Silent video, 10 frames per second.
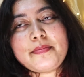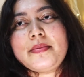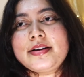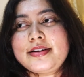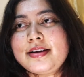
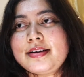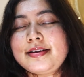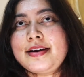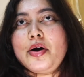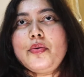But
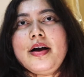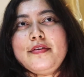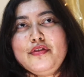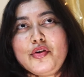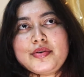now
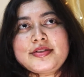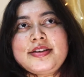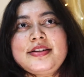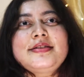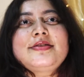I've lost
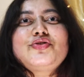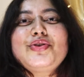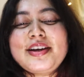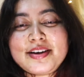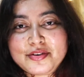that
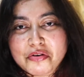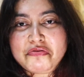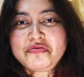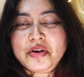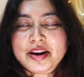streak
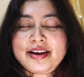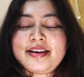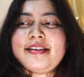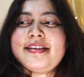of winning,